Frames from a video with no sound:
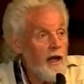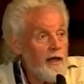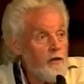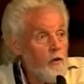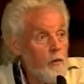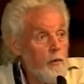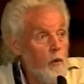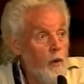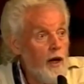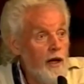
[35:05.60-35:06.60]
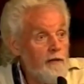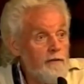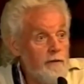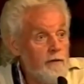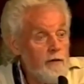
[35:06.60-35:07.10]
I told my
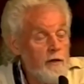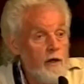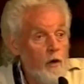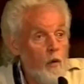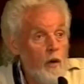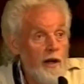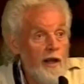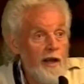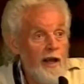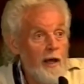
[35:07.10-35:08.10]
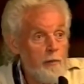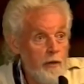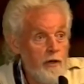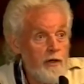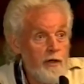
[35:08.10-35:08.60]
wife, you know, what had
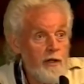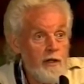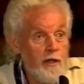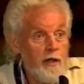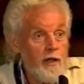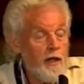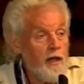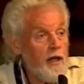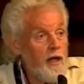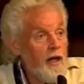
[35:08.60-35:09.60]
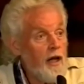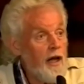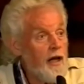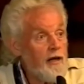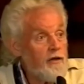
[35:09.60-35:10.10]
happened.
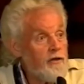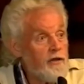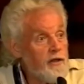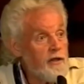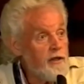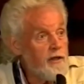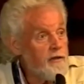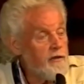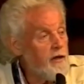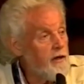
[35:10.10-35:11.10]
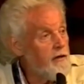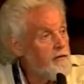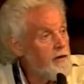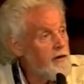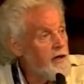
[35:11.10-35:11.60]
And she is
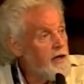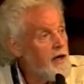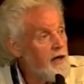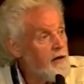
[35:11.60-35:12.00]
a very